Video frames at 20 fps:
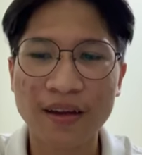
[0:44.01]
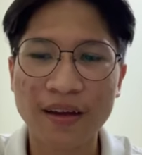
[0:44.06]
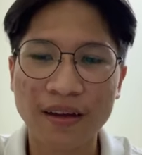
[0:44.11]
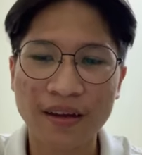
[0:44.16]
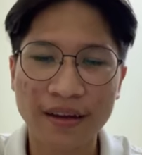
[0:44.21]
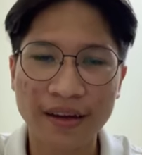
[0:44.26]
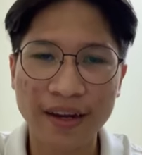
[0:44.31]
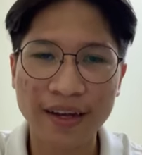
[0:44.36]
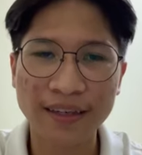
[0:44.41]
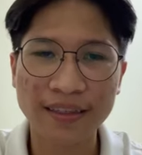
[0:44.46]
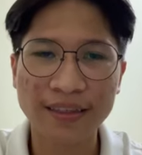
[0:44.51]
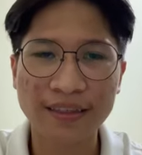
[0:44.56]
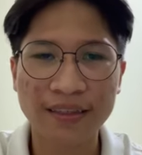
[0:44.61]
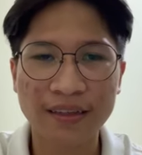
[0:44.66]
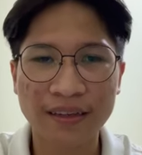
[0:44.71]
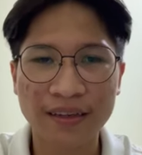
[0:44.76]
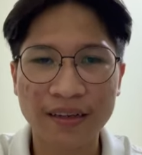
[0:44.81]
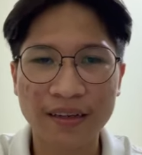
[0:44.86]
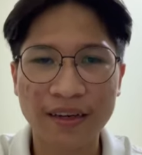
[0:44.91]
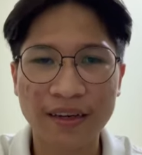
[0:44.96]
Next,
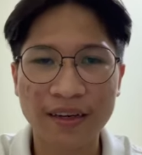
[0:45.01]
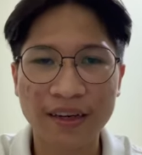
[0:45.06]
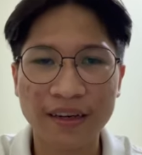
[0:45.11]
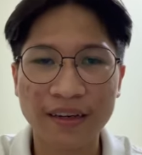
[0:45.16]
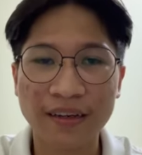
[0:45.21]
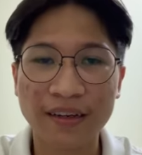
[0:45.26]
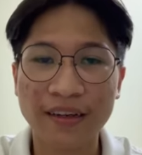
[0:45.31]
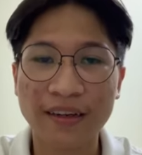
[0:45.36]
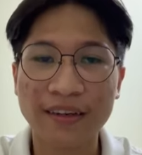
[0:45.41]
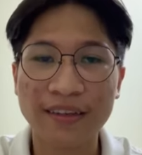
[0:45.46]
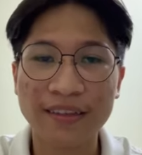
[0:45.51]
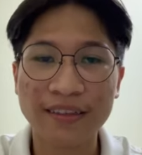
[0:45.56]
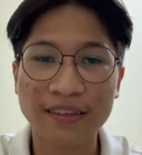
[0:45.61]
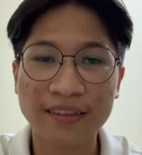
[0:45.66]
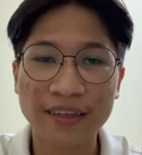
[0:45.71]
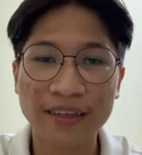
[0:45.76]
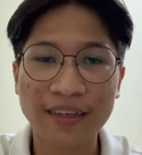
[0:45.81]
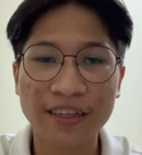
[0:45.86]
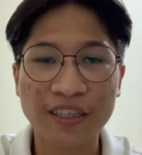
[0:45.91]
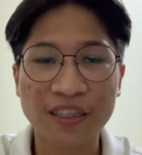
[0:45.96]
their
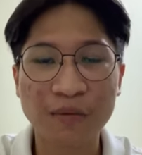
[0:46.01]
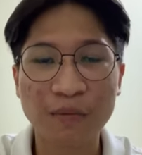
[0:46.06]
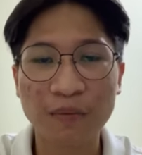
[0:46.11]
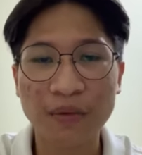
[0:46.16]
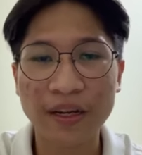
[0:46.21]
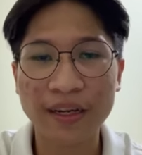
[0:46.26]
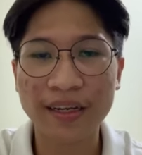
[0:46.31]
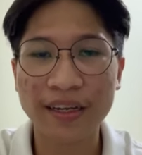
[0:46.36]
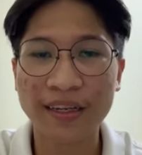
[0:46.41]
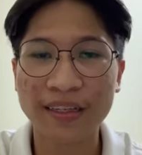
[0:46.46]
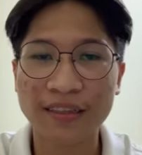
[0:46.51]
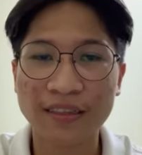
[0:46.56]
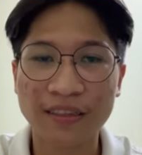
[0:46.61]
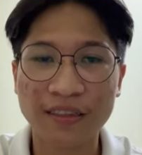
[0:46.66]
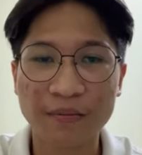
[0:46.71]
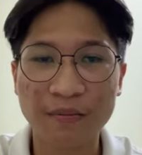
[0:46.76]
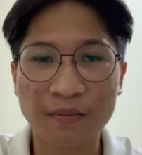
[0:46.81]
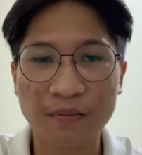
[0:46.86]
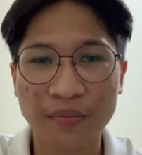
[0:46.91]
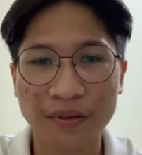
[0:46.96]
design is plain and
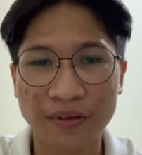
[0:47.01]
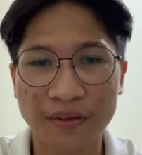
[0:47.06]
simple,